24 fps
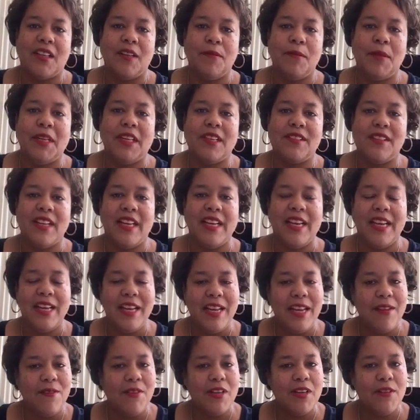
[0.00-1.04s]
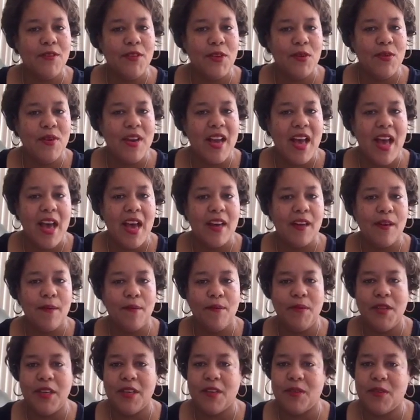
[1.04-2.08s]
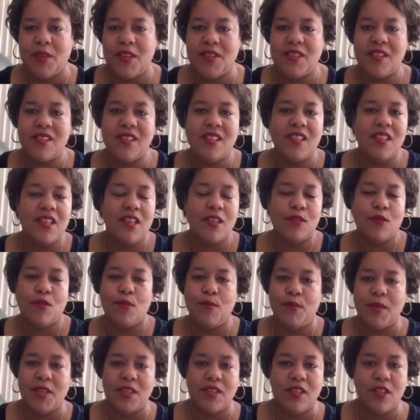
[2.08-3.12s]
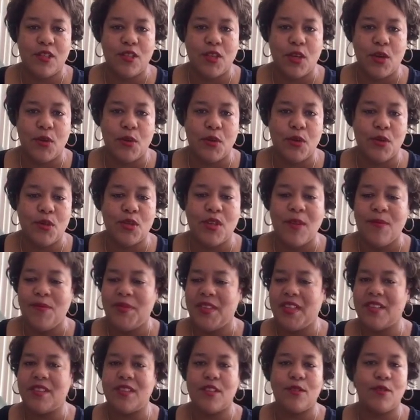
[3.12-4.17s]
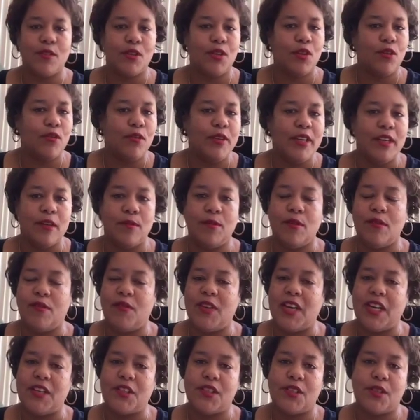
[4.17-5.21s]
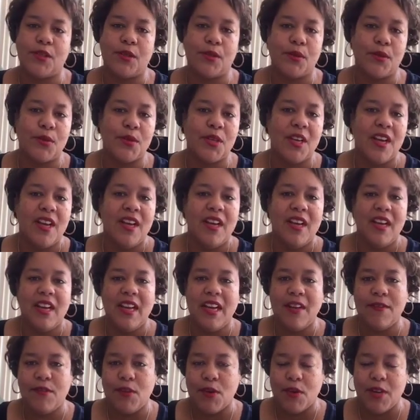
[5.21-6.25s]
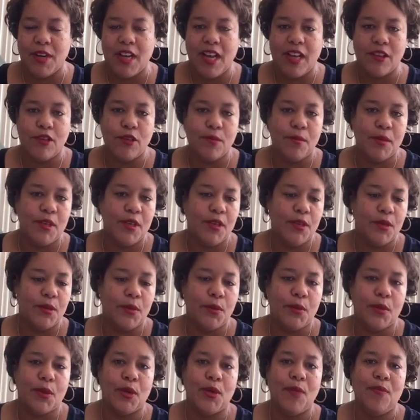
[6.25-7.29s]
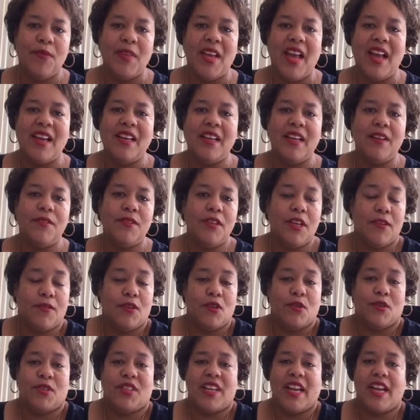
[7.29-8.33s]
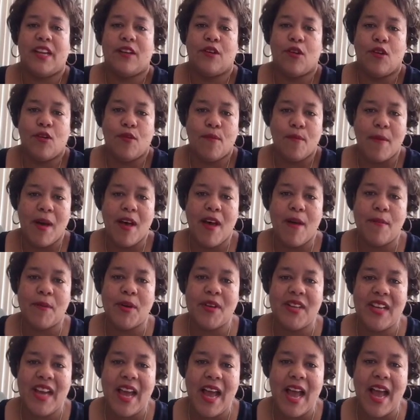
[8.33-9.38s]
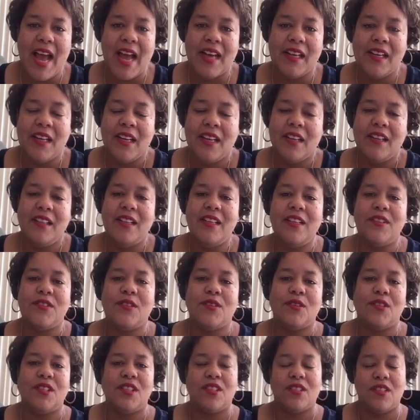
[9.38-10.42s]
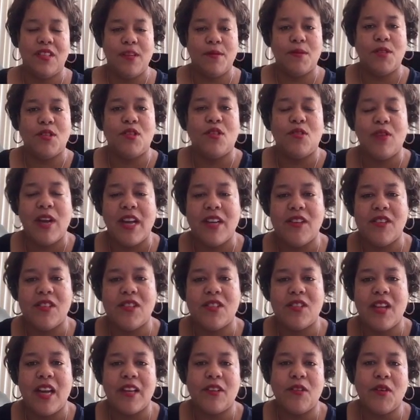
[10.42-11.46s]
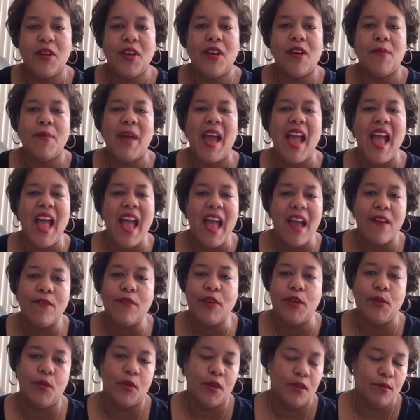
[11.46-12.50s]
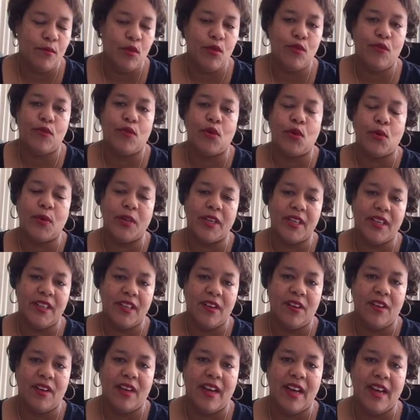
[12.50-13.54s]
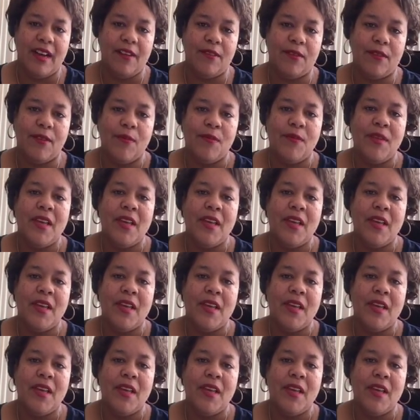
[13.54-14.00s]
Because even if you're not, this isn't just for business owners. This is for career professionals, if you're an entrepreneur, and if you're a stay-at-home mom or dad. These are just tips and strategies that are going to help everyone move forward in your life,